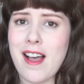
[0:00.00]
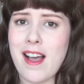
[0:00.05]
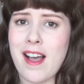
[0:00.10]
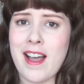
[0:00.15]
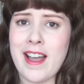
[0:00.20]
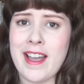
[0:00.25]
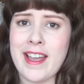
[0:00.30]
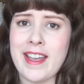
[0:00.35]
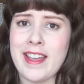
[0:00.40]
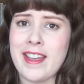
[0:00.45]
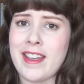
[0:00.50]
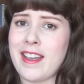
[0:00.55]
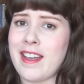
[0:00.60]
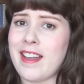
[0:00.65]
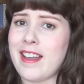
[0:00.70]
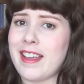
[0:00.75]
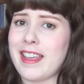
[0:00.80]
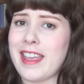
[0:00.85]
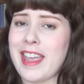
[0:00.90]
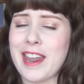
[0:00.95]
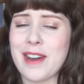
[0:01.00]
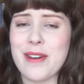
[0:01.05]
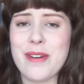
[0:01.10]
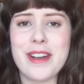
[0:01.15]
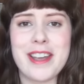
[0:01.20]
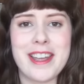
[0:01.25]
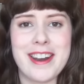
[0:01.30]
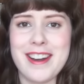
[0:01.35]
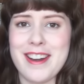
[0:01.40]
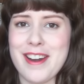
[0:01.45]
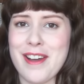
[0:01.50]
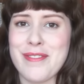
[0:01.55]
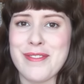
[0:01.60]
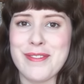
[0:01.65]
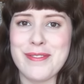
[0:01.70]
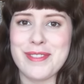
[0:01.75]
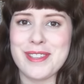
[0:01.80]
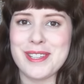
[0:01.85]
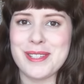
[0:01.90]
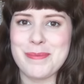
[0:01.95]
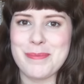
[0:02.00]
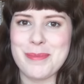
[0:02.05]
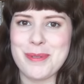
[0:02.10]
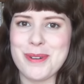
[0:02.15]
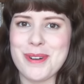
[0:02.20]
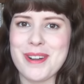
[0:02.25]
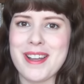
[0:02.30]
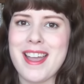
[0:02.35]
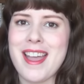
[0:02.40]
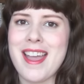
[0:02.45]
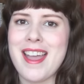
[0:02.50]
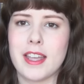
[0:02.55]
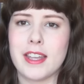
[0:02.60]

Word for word: I cannot get enough of this book.